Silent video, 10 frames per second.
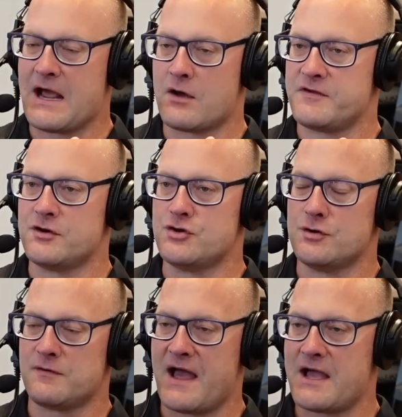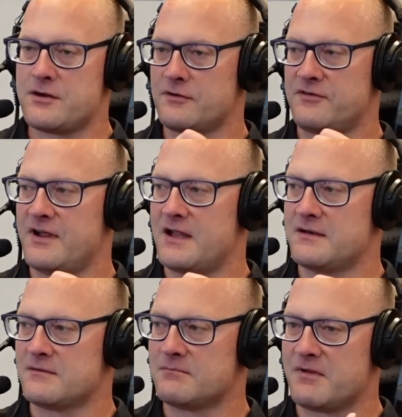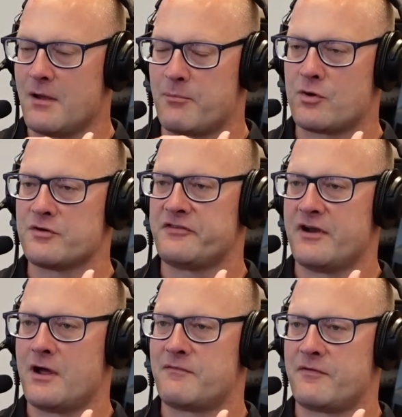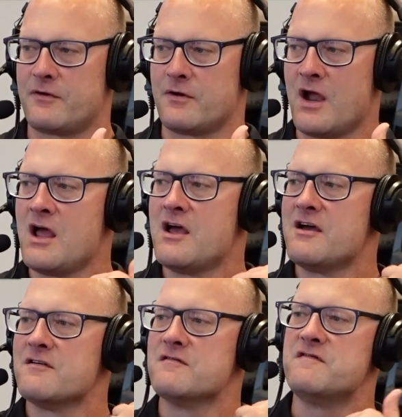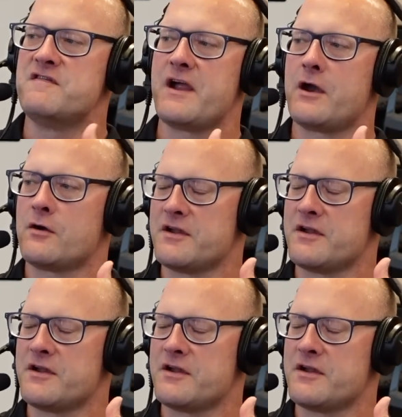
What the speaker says: Now, if you do that, you're setting a person up for very,